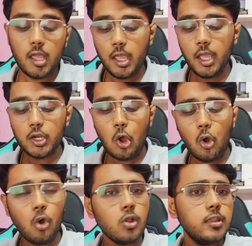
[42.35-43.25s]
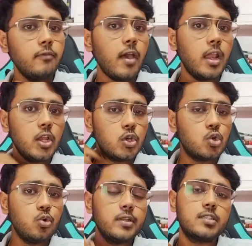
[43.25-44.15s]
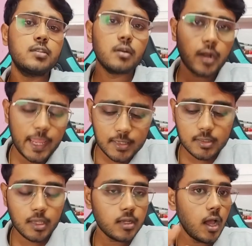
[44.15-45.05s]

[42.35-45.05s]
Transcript: and all the value to its right side